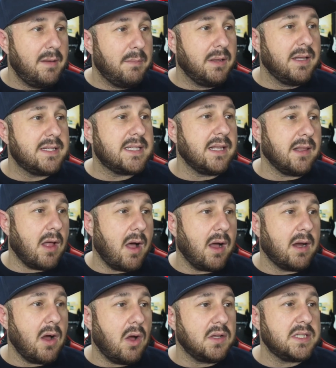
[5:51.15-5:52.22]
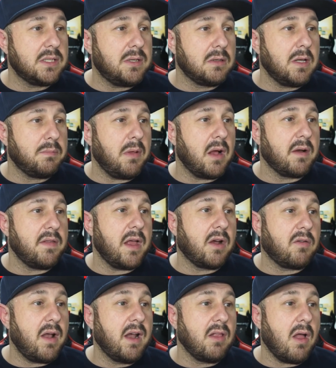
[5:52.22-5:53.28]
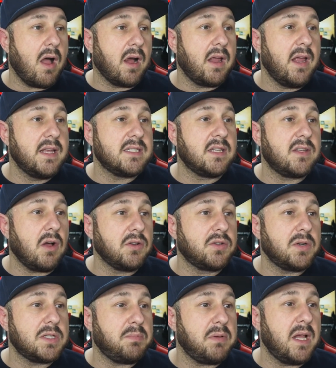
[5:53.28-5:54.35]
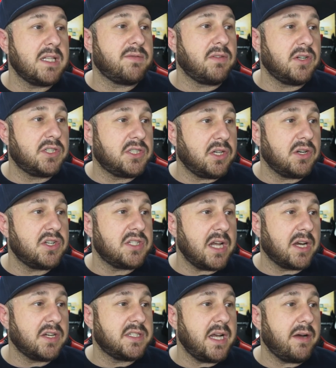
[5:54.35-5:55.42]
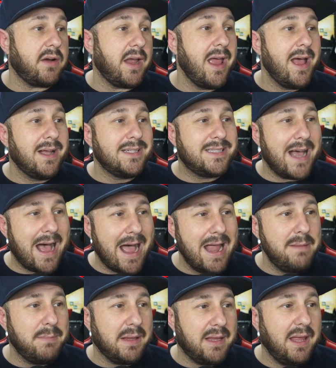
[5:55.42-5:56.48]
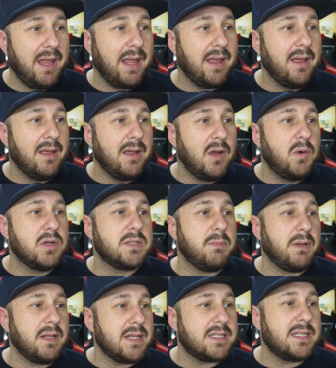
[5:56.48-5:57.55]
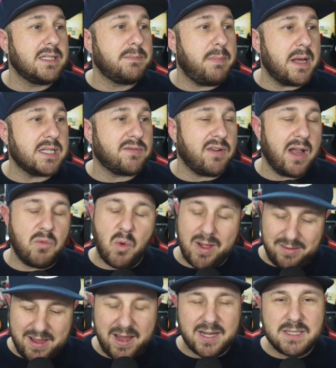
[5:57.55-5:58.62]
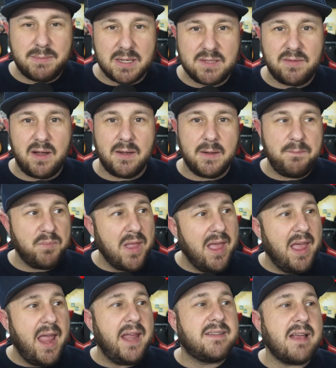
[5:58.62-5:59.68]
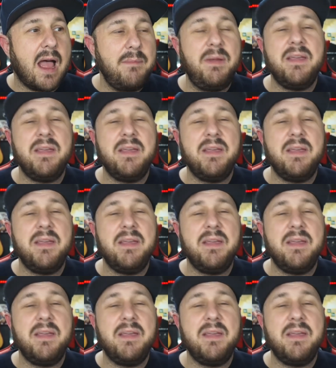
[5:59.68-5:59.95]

Melissa Locke also told the blogger that Greg Locke, his adulterous plans for his church secretary, Ty McGee, who is Melissa's best friend, well, ex best friend. Hey, Ty